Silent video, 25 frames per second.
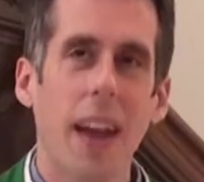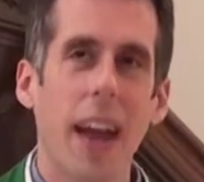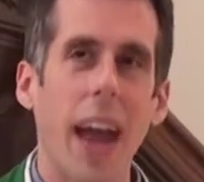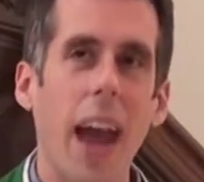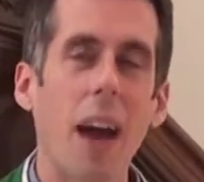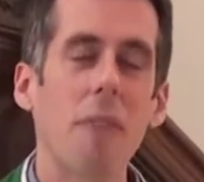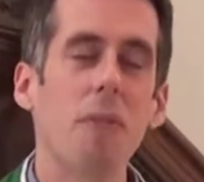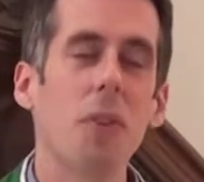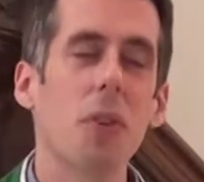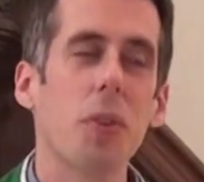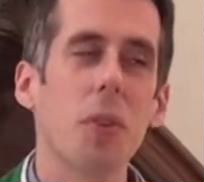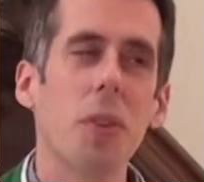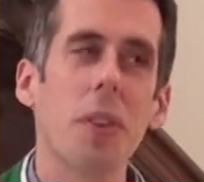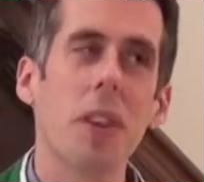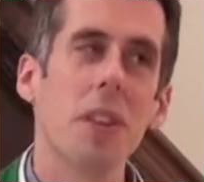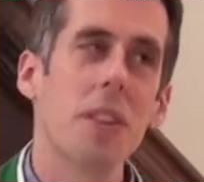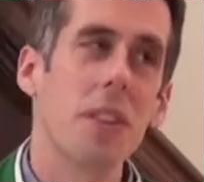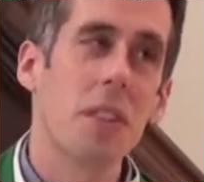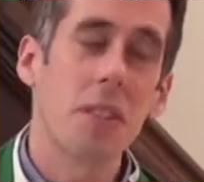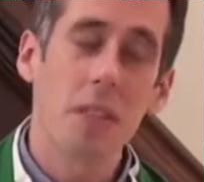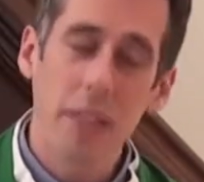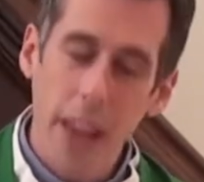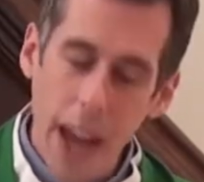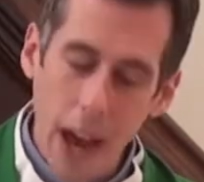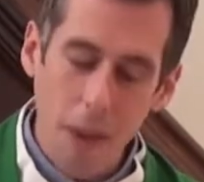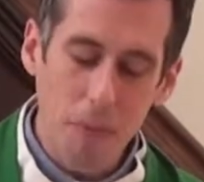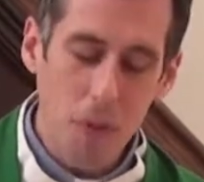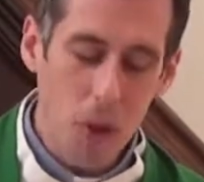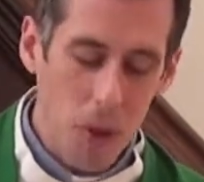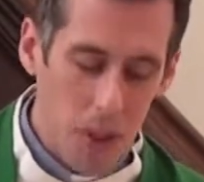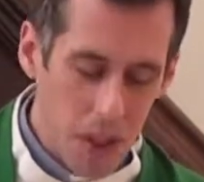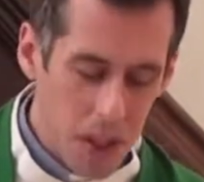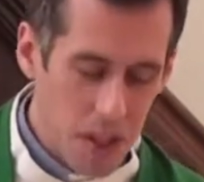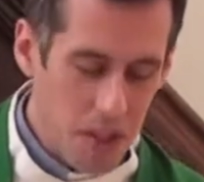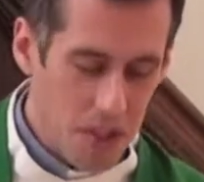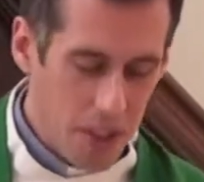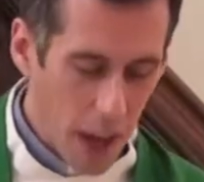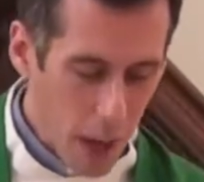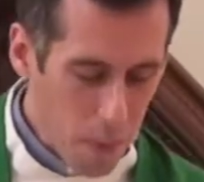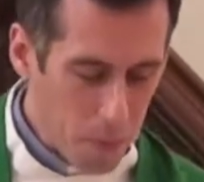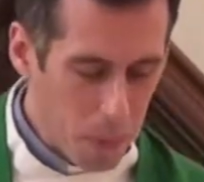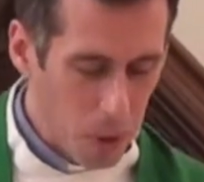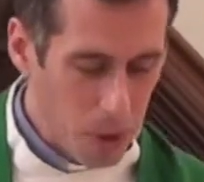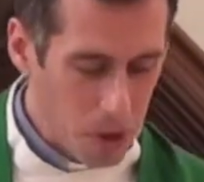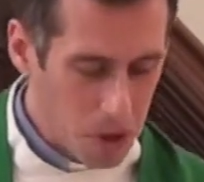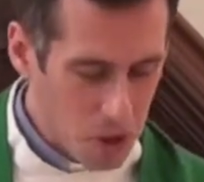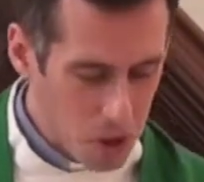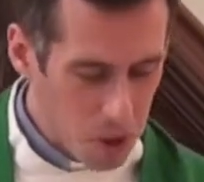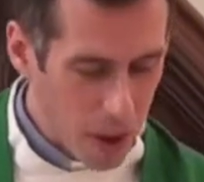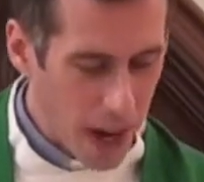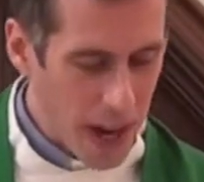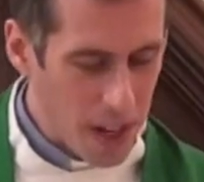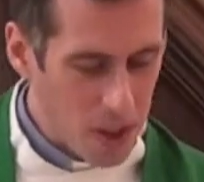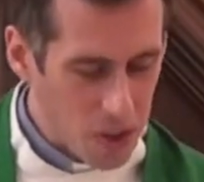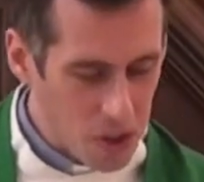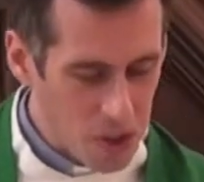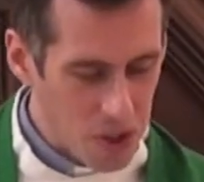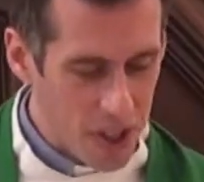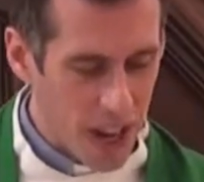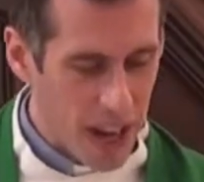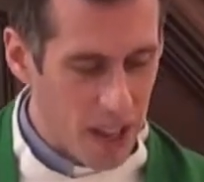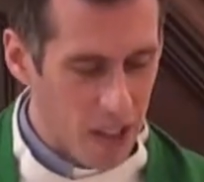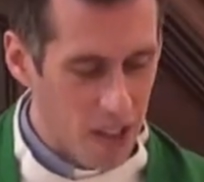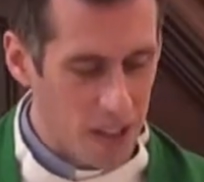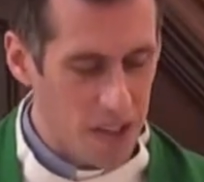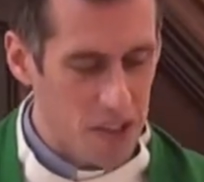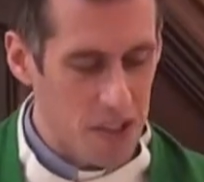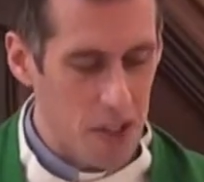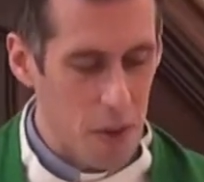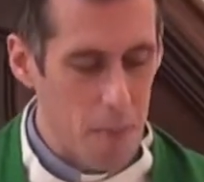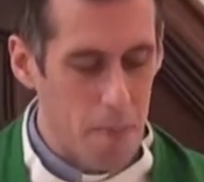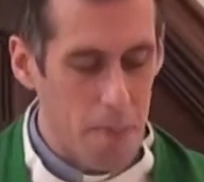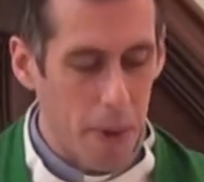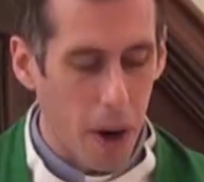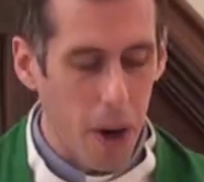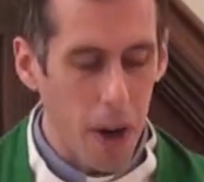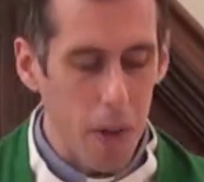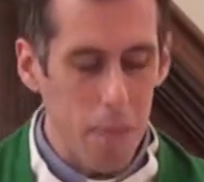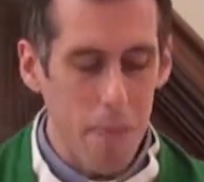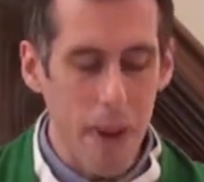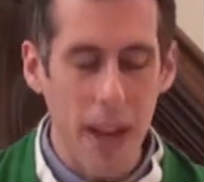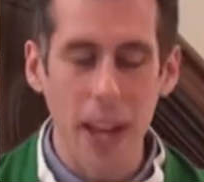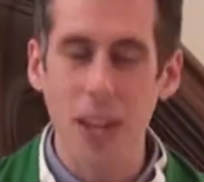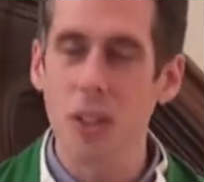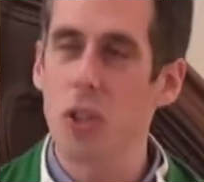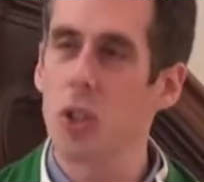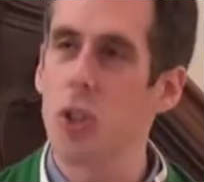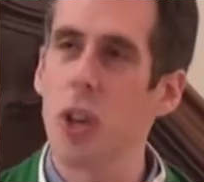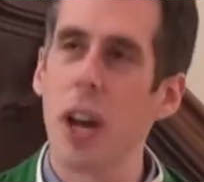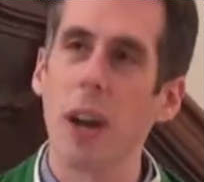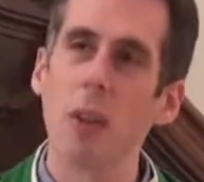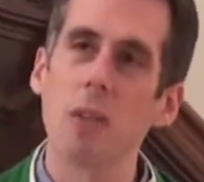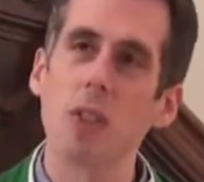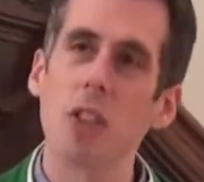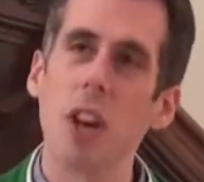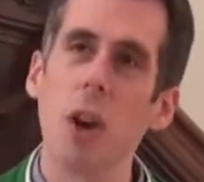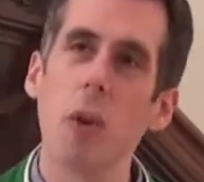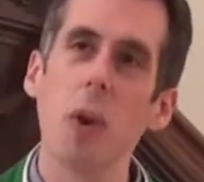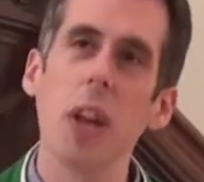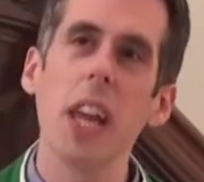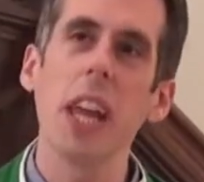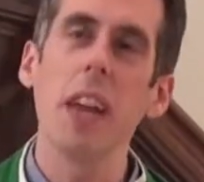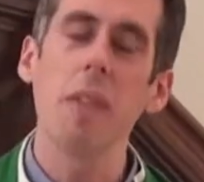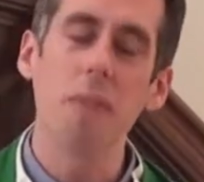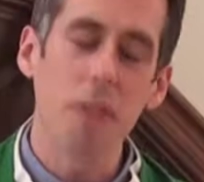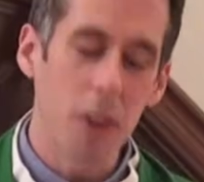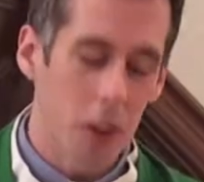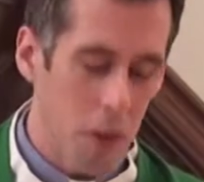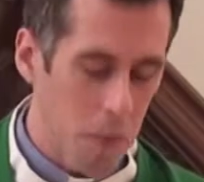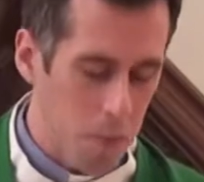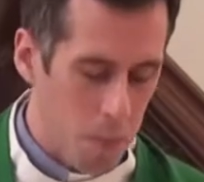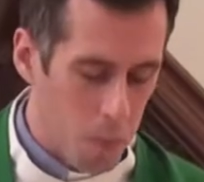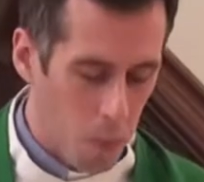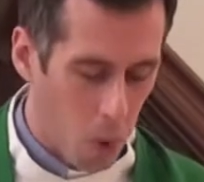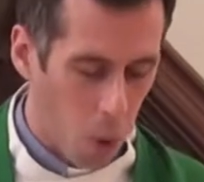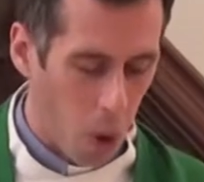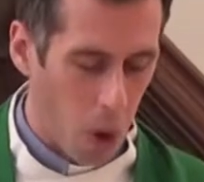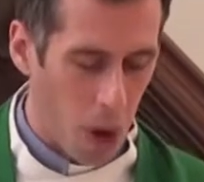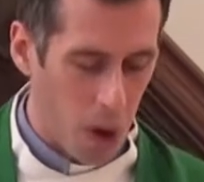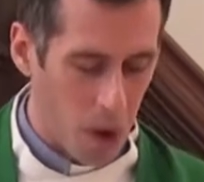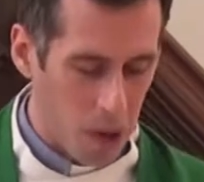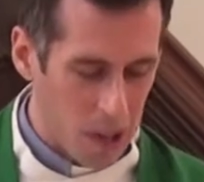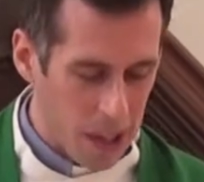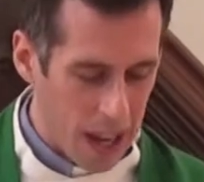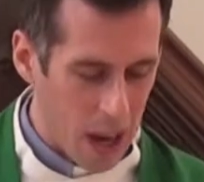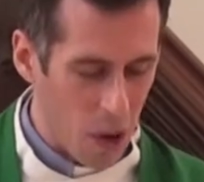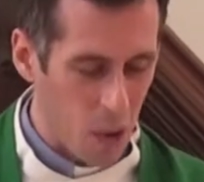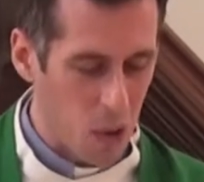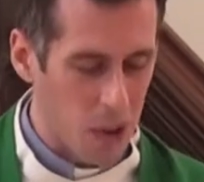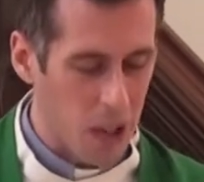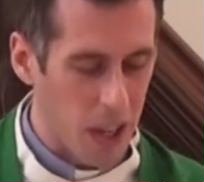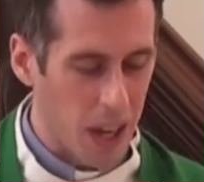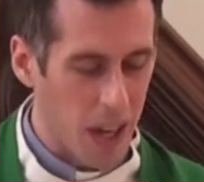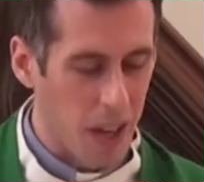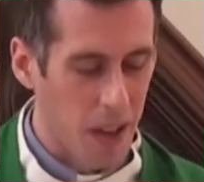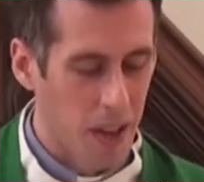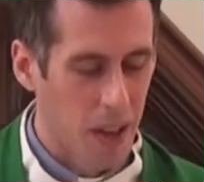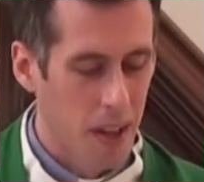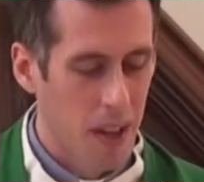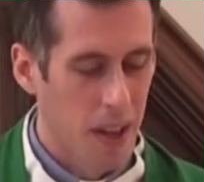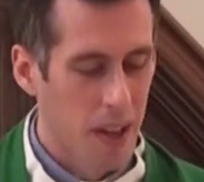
After the disciples tried to silence him, Bartimaeus shouts out even more loudly,